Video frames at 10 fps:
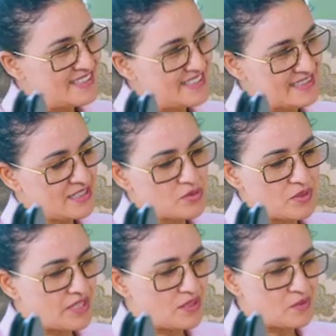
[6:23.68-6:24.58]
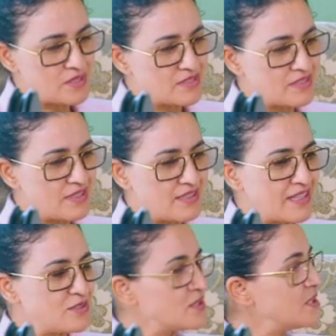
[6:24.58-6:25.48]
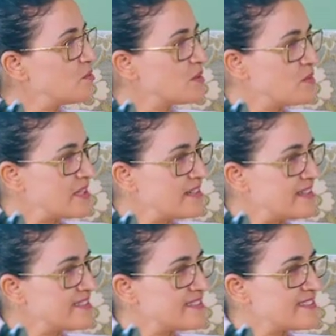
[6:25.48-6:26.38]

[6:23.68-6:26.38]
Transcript: And that's what I always like to keep with my clients.